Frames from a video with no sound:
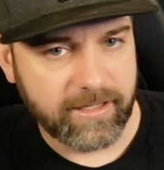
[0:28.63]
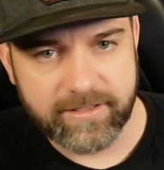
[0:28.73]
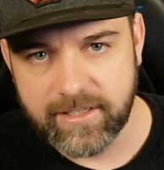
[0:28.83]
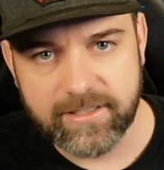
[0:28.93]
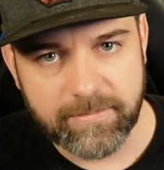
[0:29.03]

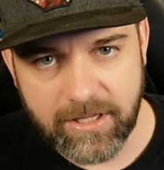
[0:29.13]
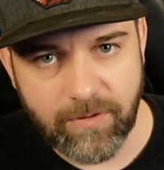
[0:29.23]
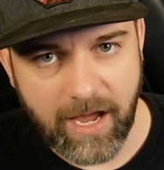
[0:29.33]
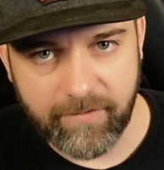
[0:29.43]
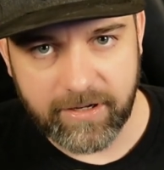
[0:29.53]
system that you
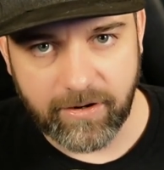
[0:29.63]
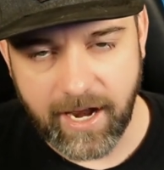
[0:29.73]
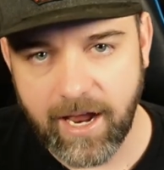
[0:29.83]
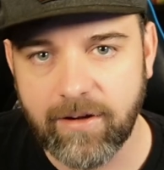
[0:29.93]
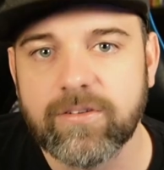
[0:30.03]
have at your
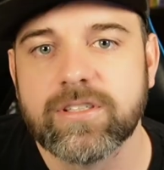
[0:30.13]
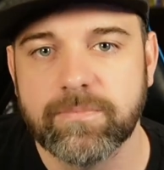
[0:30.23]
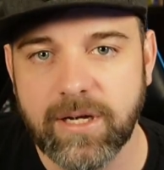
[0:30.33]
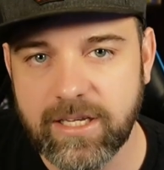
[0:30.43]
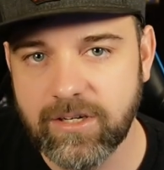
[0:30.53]
house,
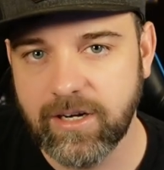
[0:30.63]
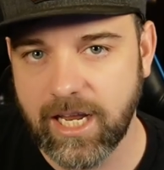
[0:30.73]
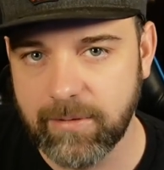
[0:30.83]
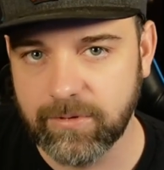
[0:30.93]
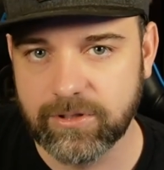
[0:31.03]
but you're
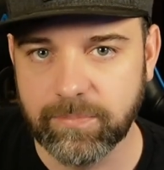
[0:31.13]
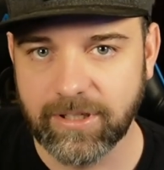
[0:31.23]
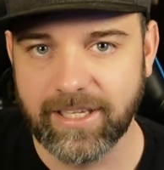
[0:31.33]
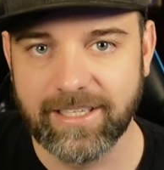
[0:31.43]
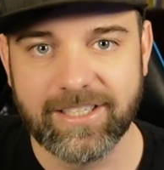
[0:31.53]
able to
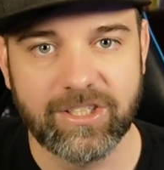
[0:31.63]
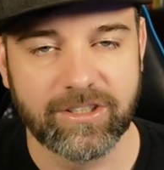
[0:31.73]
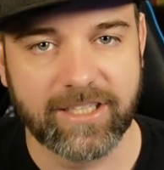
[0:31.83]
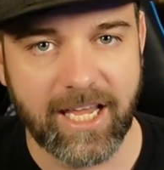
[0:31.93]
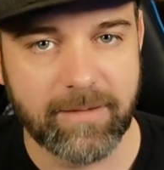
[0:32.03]
play your
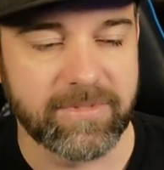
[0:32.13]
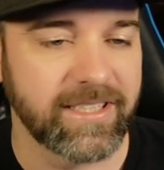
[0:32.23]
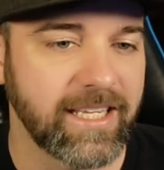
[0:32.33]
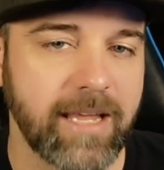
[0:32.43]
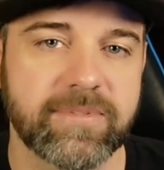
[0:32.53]
games, the
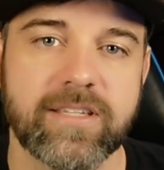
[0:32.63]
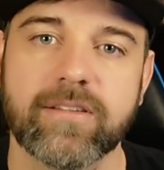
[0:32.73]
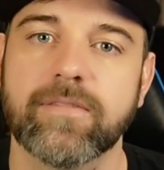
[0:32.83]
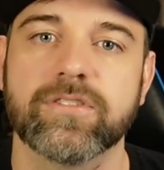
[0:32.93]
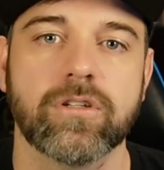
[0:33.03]
games that you
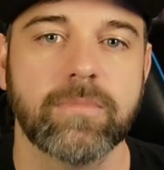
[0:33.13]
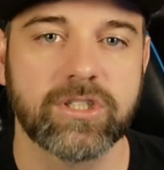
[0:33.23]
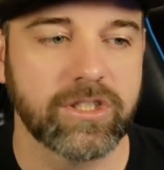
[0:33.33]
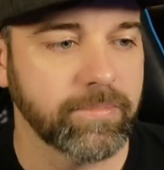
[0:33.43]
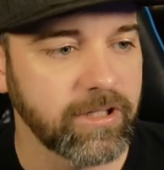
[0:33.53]
love so much
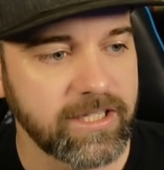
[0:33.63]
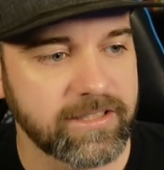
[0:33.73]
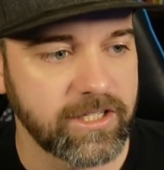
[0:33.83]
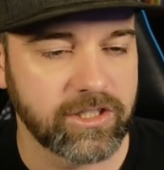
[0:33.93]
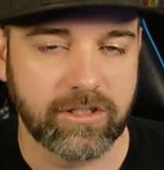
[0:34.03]
on the
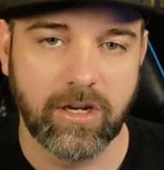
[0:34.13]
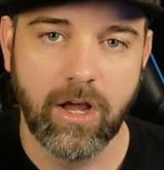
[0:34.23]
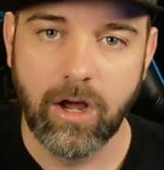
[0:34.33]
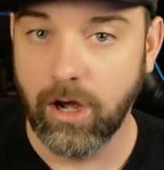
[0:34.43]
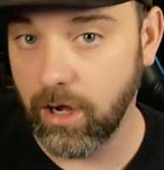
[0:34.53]
PlayStation,
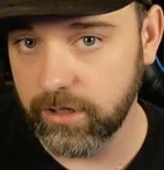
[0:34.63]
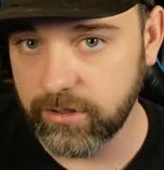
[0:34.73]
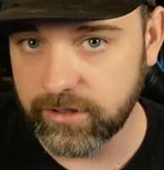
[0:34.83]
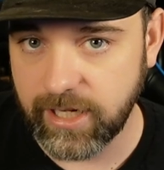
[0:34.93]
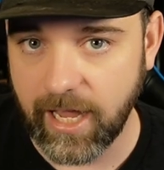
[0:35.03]
on
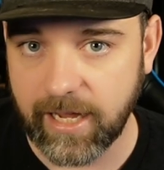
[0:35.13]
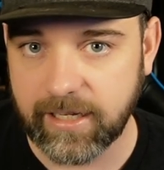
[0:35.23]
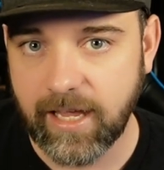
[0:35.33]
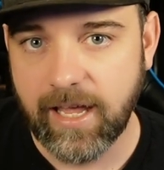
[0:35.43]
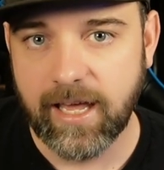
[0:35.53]
your deck
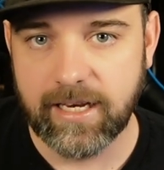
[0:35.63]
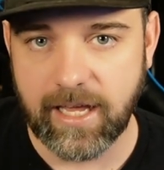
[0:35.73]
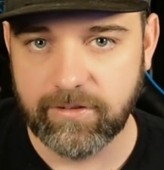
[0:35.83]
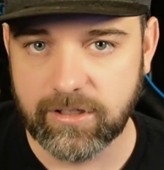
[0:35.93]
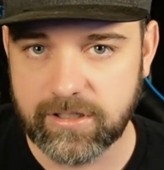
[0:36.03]
and
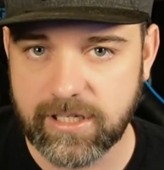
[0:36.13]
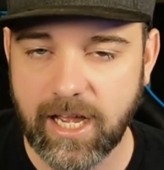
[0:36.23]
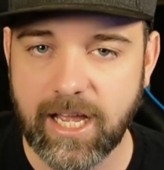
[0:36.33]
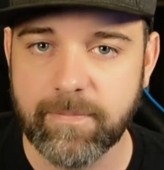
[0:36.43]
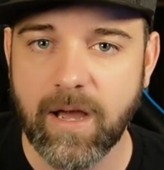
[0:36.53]
have a good
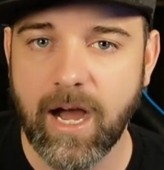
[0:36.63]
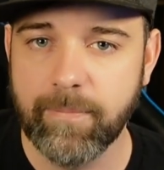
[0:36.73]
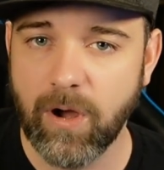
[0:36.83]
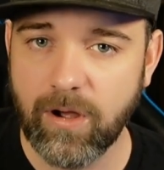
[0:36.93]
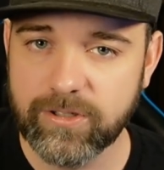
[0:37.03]
time. I'm
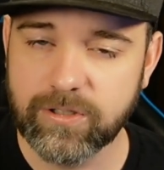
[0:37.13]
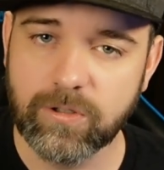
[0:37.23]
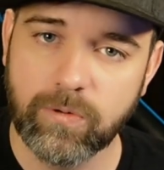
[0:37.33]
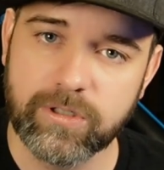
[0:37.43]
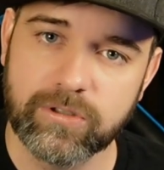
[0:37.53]
also
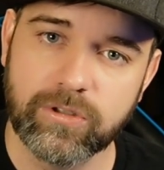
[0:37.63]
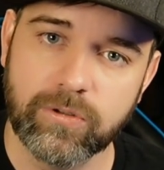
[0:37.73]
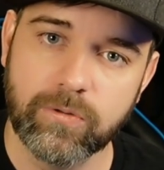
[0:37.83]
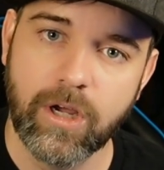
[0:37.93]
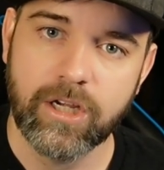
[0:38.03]
going
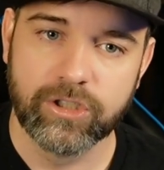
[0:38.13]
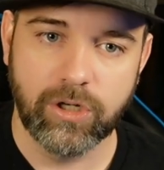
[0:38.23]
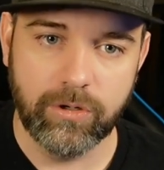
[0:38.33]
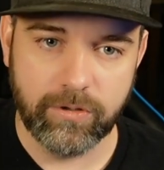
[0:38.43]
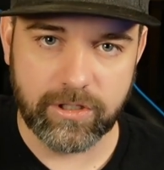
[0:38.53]
to show
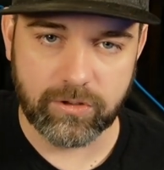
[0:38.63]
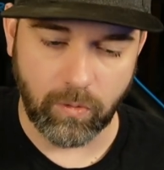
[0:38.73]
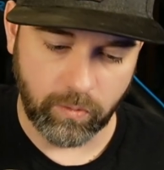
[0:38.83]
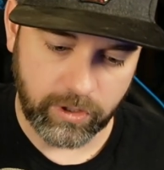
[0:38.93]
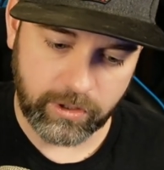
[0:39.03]
you this
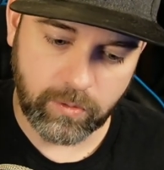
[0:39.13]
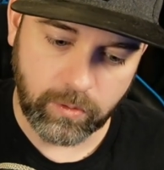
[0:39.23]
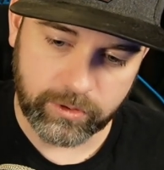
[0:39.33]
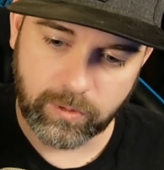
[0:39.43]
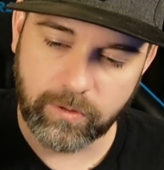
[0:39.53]
really
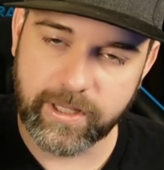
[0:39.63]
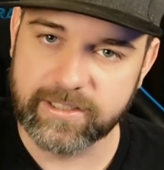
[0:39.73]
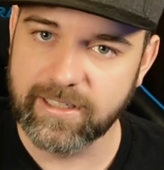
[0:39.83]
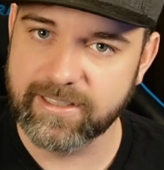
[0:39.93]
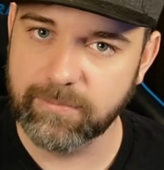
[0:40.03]
cool tool that's
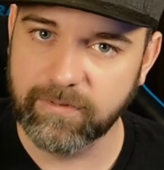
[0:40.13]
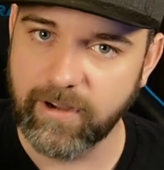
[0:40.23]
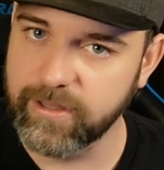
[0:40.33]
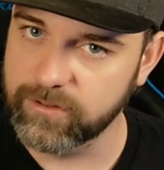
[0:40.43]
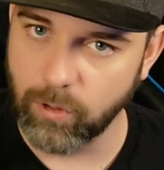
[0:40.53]
going to simplify
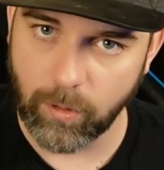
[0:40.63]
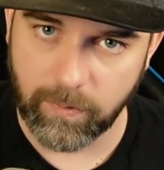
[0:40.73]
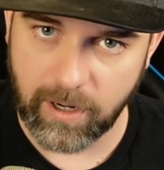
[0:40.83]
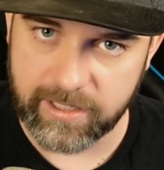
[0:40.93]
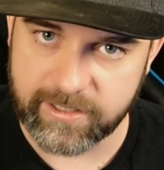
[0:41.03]
this whole
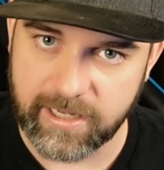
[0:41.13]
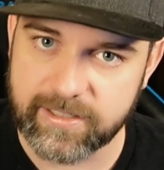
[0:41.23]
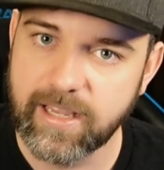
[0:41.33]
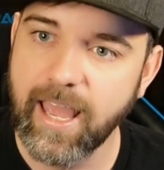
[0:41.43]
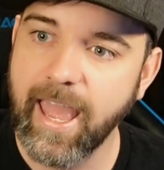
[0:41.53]
process,